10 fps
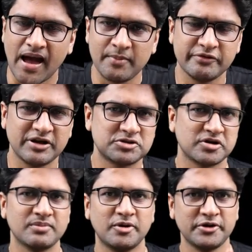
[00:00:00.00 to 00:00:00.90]
I'm not very
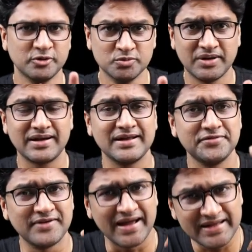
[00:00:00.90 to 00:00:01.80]
sure about you, but
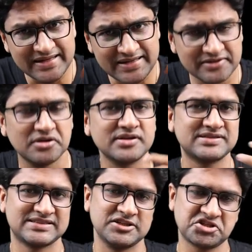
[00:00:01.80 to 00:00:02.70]
if I hear
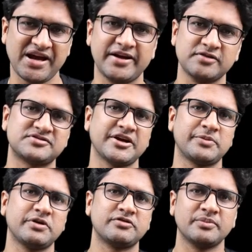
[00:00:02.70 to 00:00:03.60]
such kind of
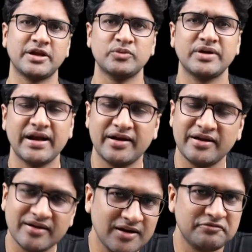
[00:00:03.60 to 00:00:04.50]
statement from anyone, I
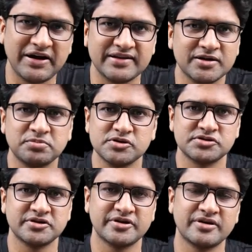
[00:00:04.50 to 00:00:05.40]
really find that
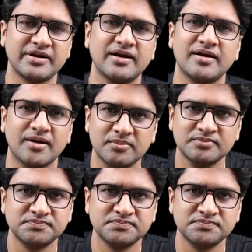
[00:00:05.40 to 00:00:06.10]
person real dumb.